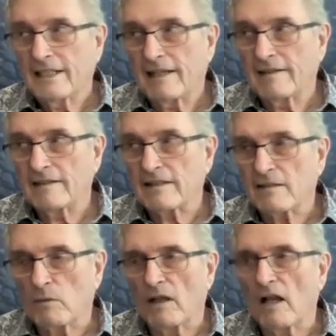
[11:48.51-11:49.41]
And they
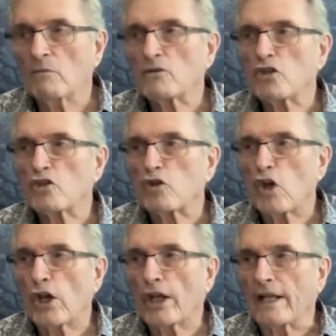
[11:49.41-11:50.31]
said, well, I was just
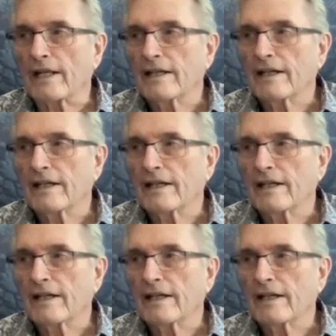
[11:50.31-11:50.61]
kidding.